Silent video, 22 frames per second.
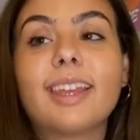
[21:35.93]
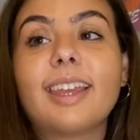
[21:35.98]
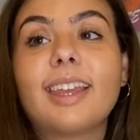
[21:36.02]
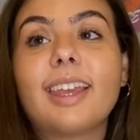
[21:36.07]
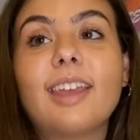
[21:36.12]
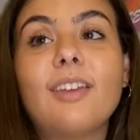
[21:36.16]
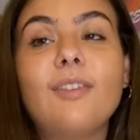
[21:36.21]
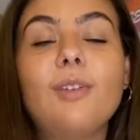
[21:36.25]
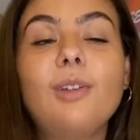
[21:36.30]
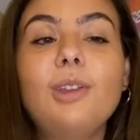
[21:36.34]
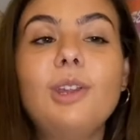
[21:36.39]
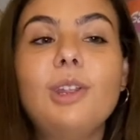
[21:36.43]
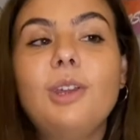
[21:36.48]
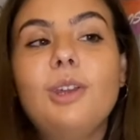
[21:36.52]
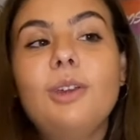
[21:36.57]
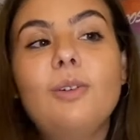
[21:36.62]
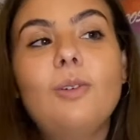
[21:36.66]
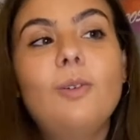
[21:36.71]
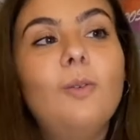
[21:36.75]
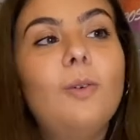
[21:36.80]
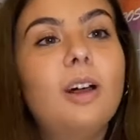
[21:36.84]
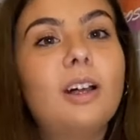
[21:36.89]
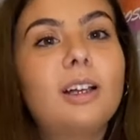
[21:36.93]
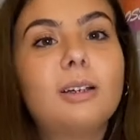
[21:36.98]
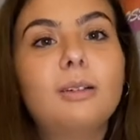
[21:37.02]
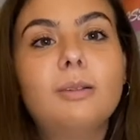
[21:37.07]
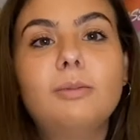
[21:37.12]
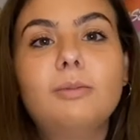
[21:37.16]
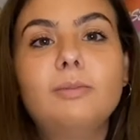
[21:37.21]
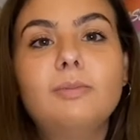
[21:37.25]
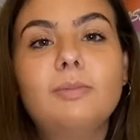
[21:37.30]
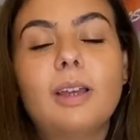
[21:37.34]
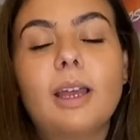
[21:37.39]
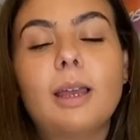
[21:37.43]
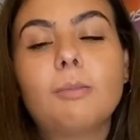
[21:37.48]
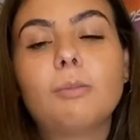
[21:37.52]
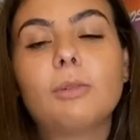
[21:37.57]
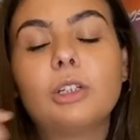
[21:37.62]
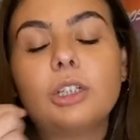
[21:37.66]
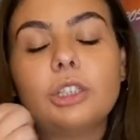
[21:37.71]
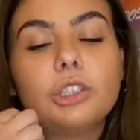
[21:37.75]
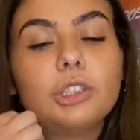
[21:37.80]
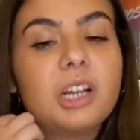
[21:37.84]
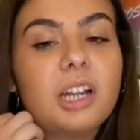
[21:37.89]
If you're new, welcome. I'm
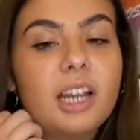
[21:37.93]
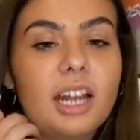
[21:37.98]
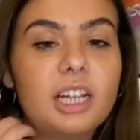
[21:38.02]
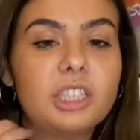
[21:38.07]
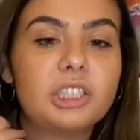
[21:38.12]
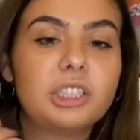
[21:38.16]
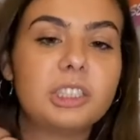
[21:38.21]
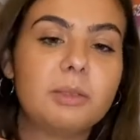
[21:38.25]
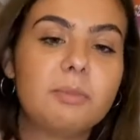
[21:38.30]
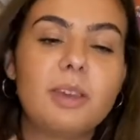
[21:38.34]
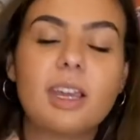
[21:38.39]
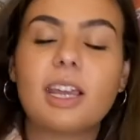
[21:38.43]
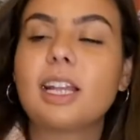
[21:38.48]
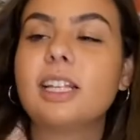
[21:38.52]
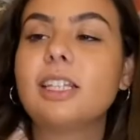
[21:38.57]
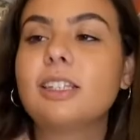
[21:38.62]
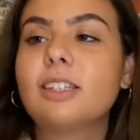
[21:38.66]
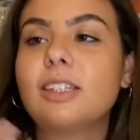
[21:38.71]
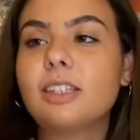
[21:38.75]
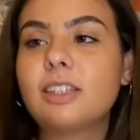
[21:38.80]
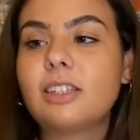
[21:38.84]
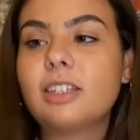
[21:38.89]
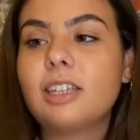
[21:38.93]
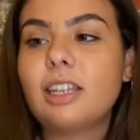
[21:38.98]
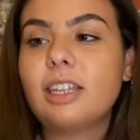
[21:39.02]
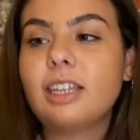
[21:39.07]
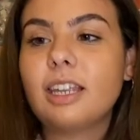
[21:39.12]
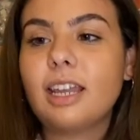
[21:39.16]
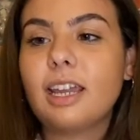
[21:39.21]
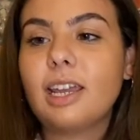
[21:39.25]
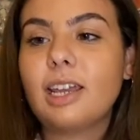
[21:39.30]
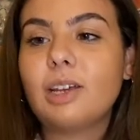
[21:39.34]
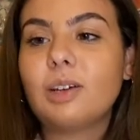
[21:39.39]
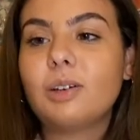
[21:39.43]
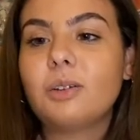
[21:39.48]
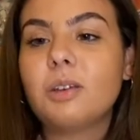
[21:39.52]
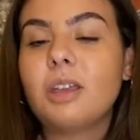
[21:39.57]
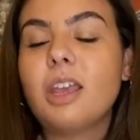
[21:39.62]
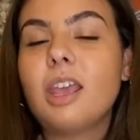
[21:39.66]
gonna try to actually be consistent now.